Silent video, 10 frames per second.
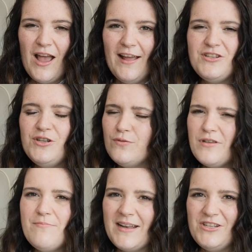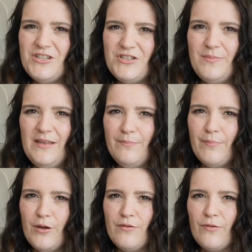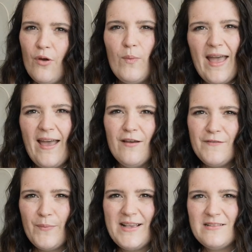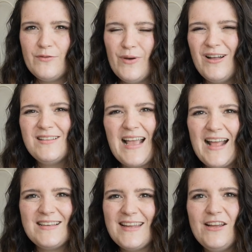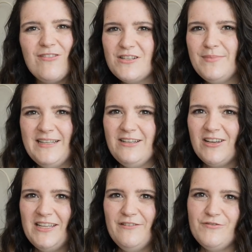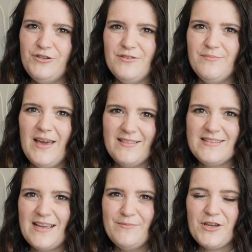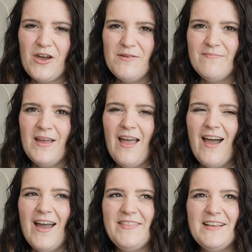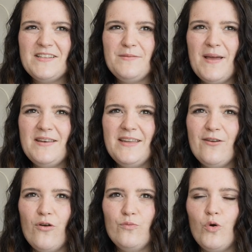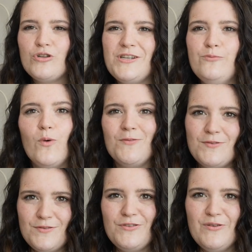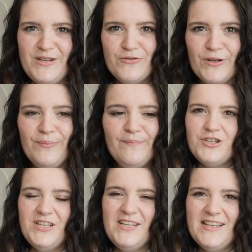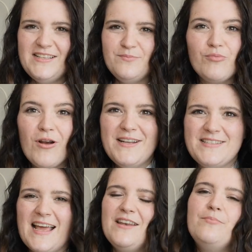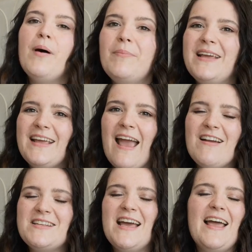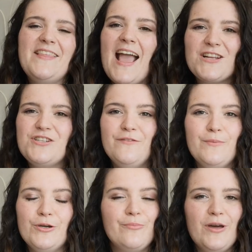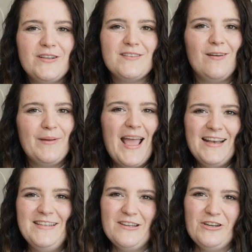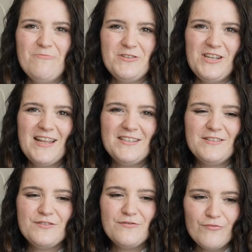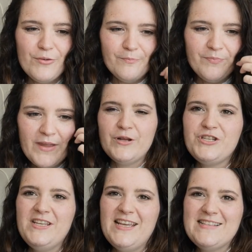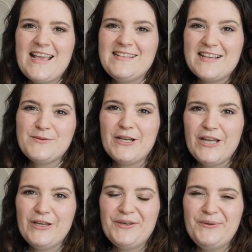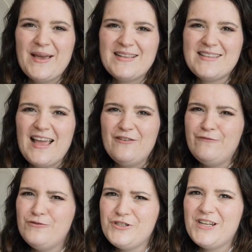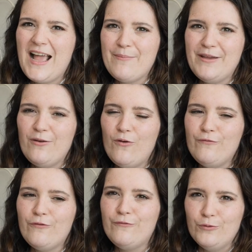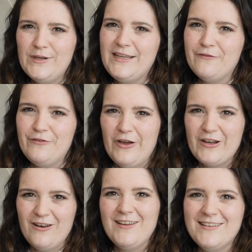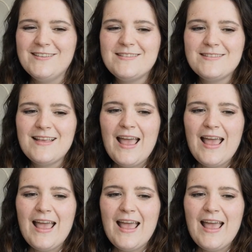And she also manages to be both aware of the ways of the world and incredibly naive to them at the same time, I think depending on what she wants to be true. She is bright and bubbling character, and the action of the book perks up anytime she enters the room. But she is a sex worker who has an unfortunate habit of falling for her clients